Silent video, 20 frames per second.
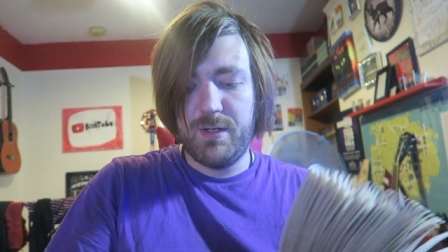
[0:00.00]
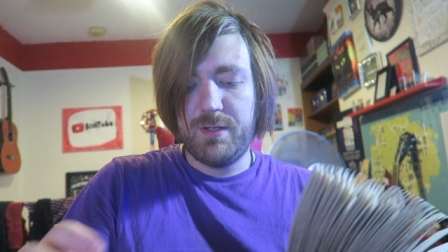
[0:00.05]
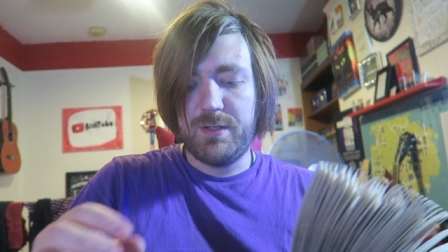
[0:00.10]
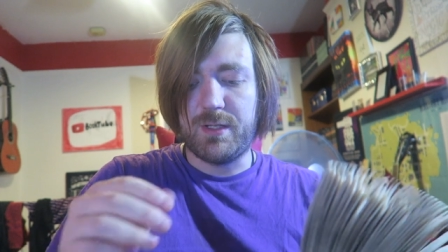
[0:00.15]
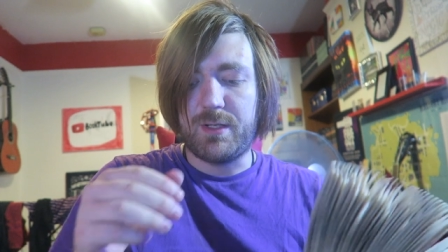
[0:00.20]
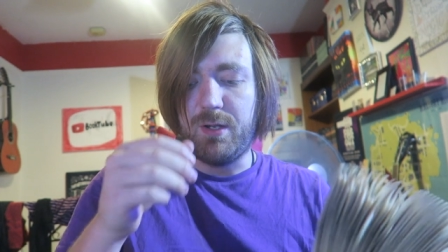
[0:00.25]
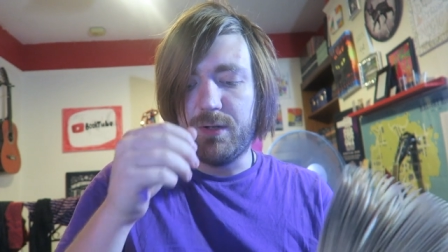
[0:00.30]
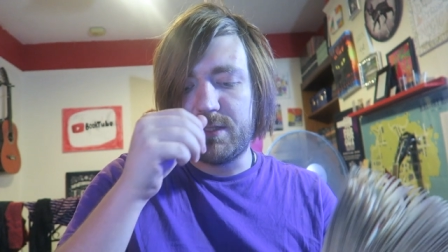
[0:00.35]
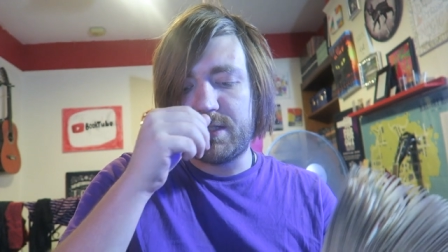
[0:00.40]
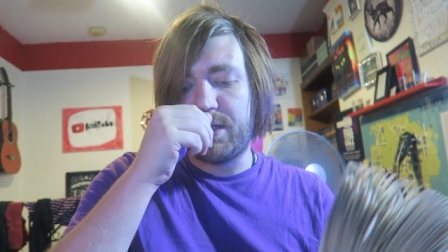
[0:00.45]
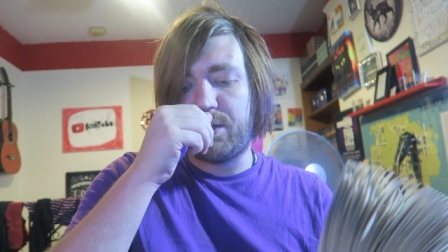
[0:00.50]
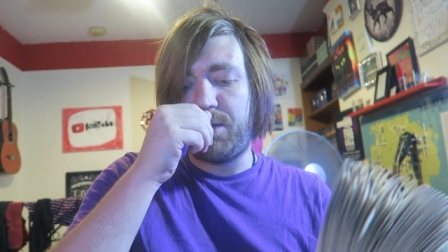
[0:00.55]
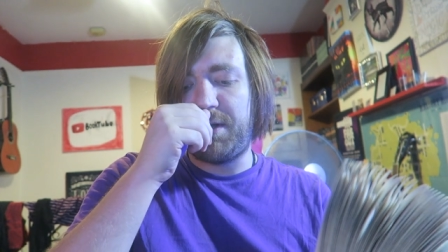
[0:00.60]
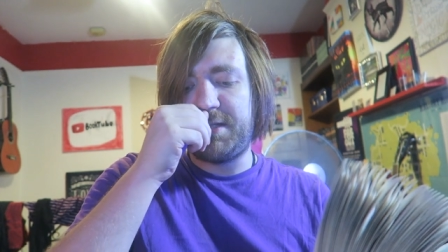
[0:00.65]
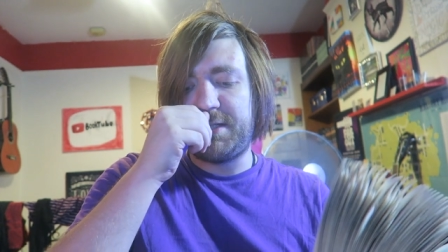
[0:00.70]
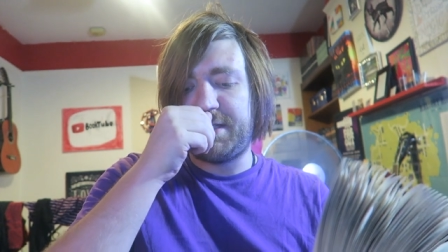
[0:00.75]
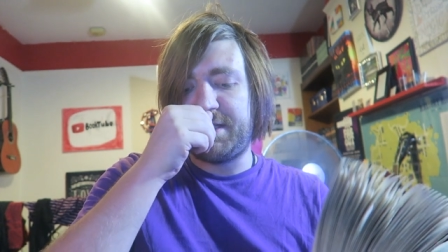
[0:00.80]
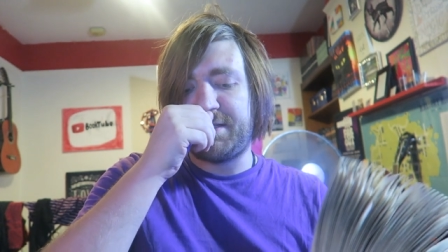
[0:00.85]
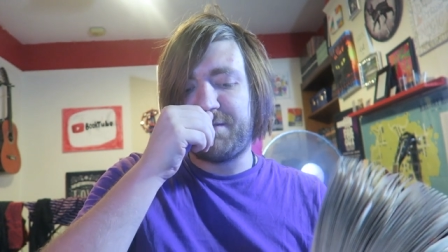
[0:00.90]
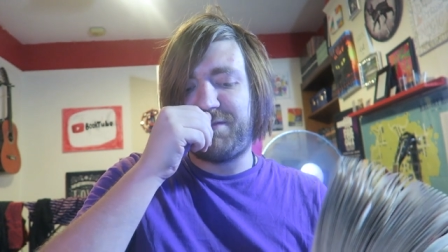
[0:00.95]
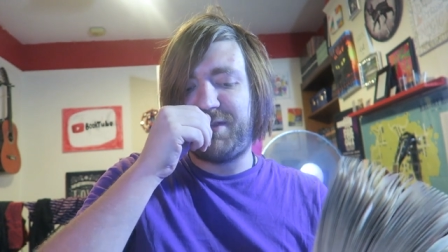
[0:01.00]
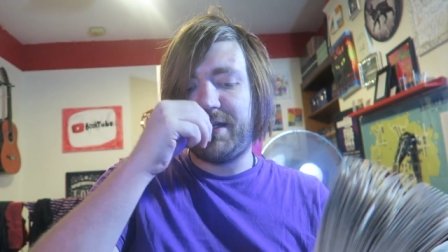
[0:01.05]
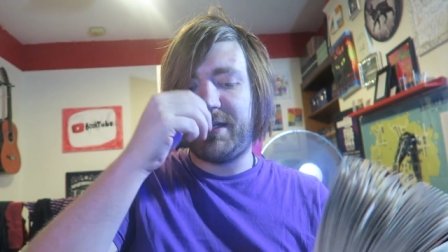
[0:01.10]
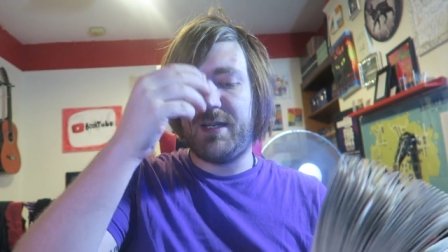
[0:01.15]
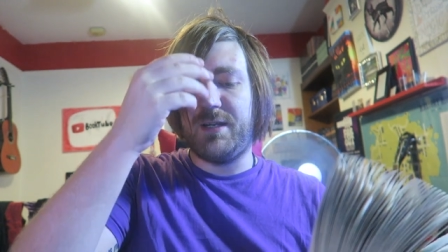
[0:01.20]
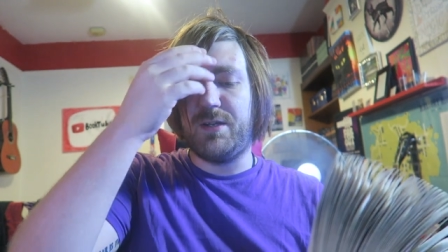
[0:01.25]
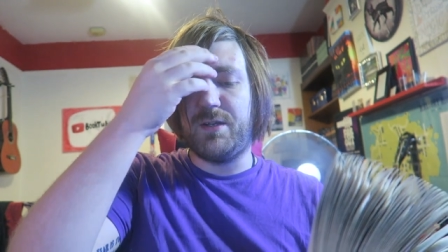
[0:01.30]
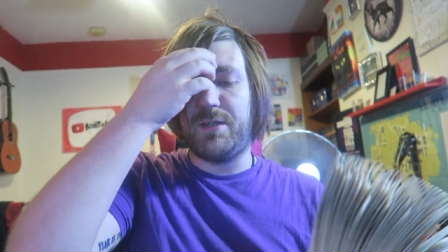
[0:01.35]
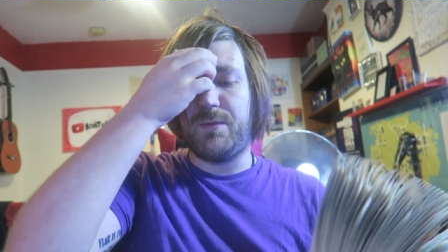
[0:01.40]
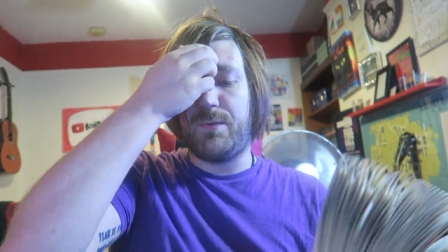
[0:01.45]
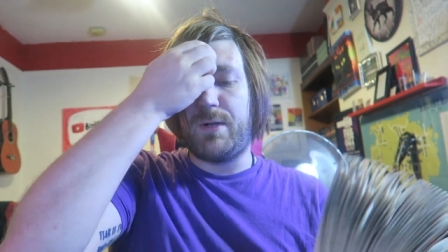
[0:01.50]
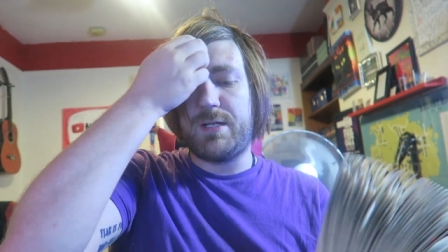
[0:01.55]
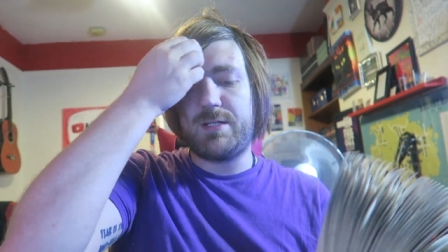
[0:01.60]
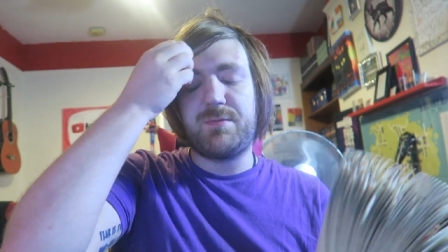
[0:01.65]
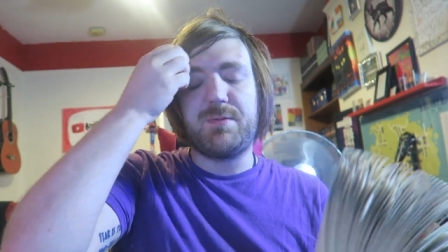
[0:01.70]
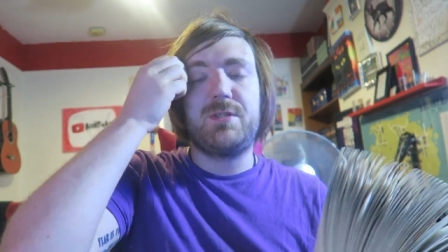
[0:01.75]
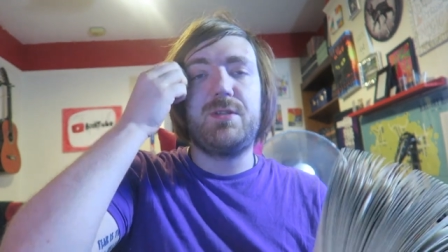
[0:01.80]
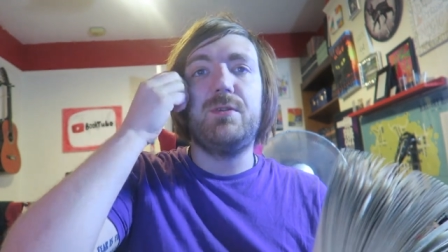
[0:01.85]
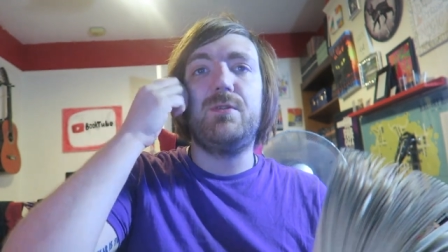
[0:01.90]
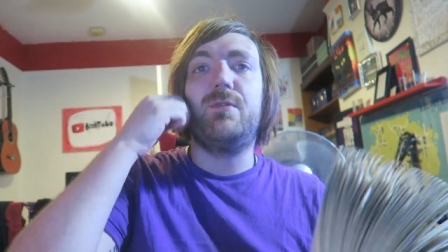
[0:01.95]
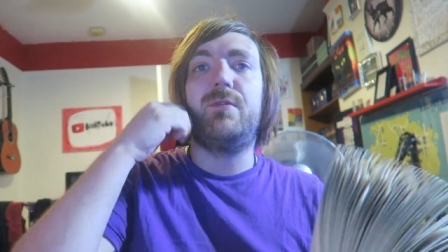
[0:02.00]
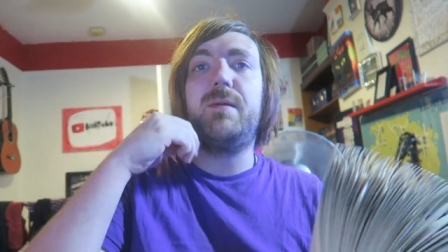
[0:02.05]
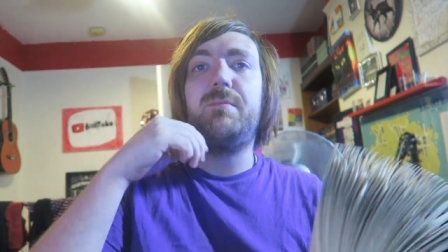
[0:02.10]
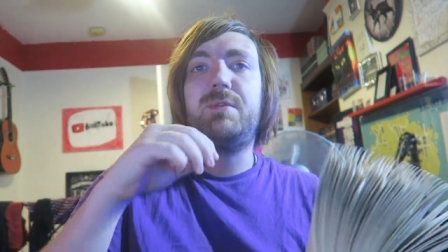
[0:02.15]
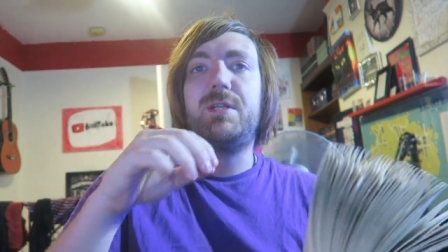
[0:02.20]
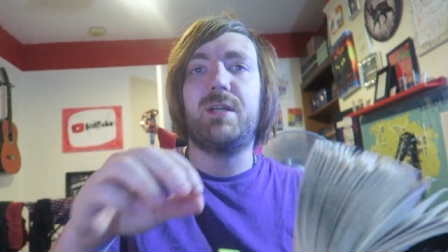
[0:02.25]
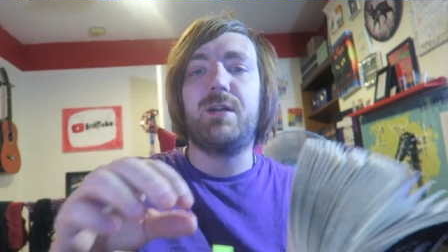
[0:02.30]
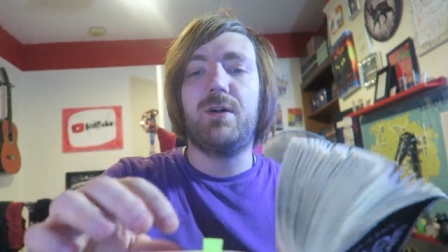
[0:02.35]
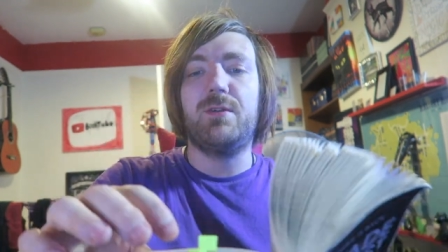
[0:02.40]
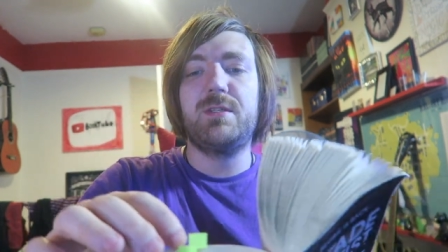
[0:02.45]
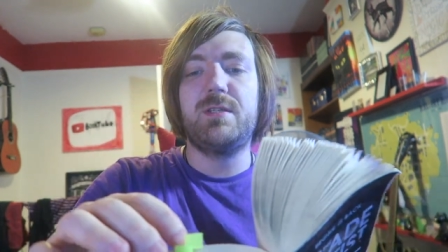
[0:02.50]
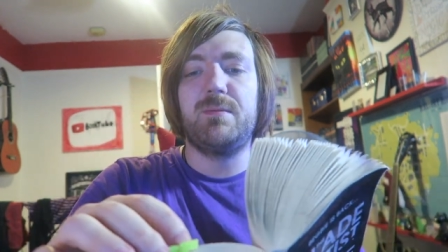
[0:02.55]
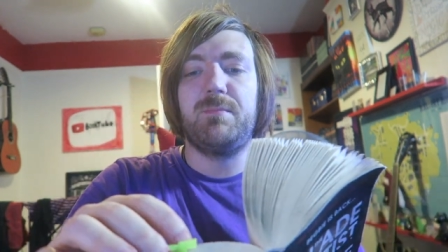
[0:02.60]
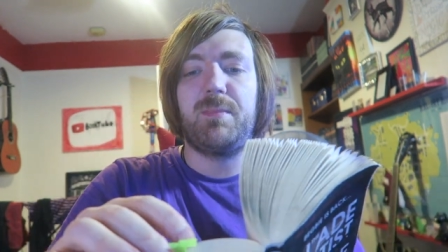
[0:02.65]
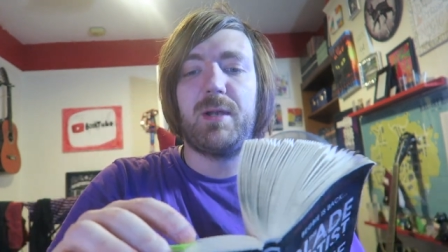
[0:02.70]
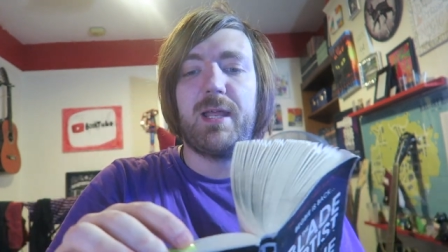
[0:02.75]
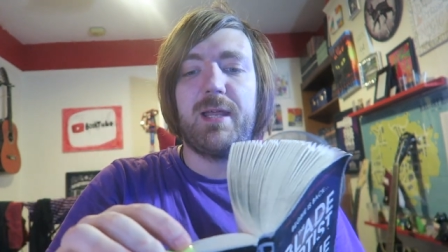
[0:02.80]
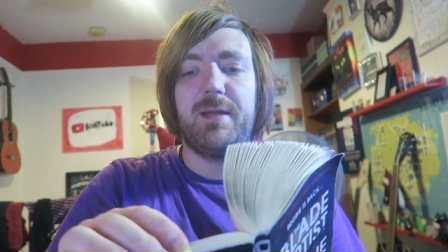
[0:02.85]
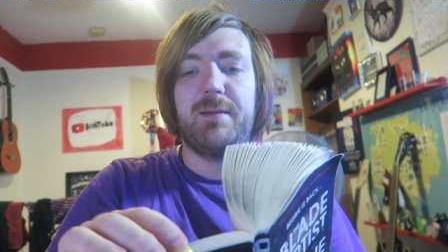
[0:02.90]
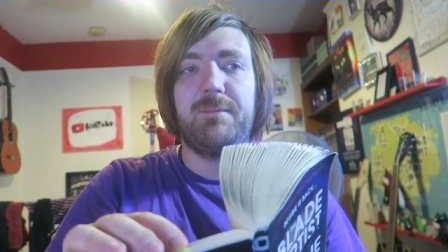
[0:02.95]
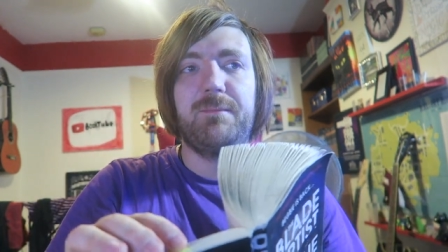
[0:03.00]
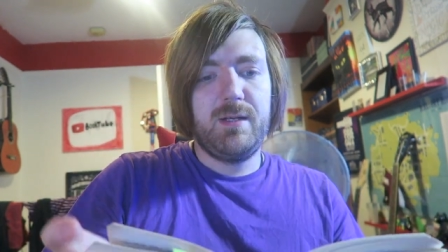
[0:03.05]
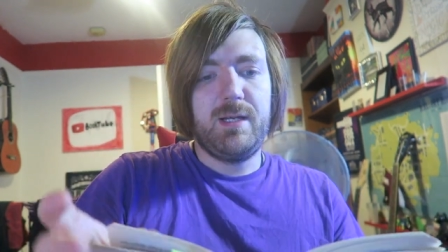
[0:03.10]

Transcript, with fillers: The consequences of thinking otherwise were too grim to contemplate.